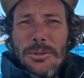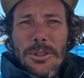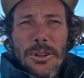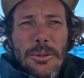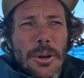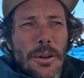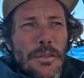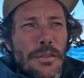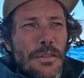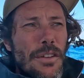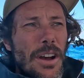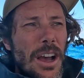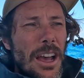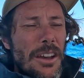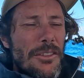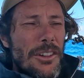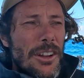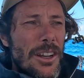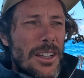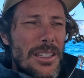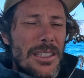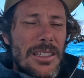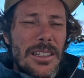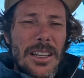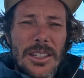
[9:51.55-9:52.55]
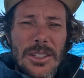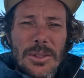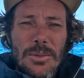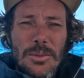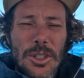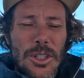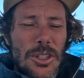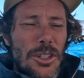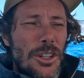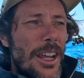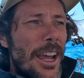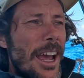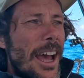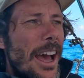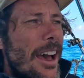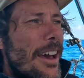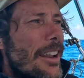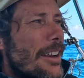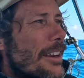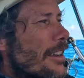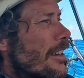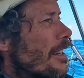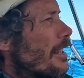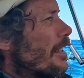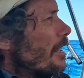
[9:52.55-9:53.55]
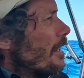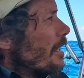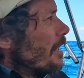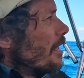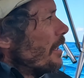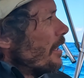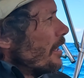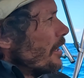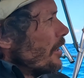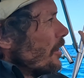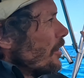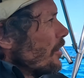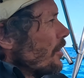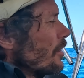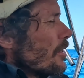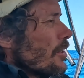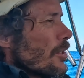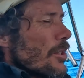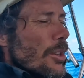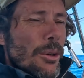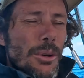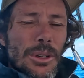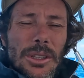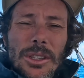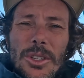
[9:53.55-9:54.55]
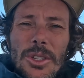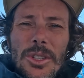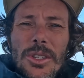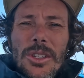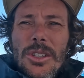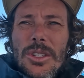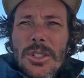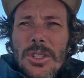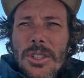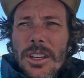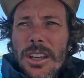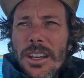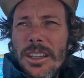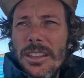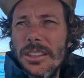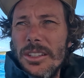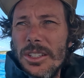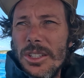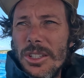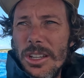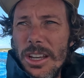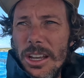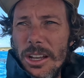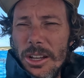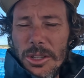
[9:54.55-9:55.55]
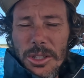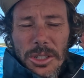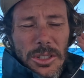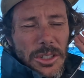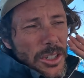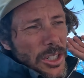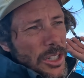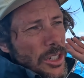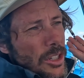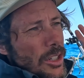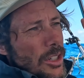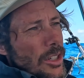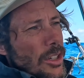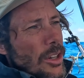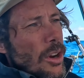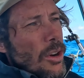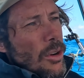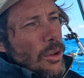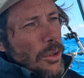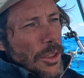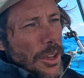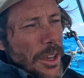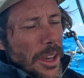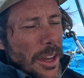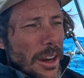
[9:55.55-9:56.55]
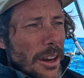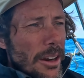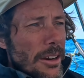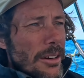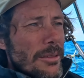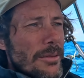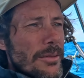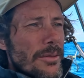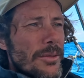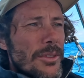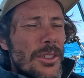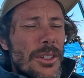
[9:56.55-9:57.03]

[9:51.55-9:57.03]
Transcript: We were about five knots less than we should have had. So with the sea state, the sails just couldn't hold the air.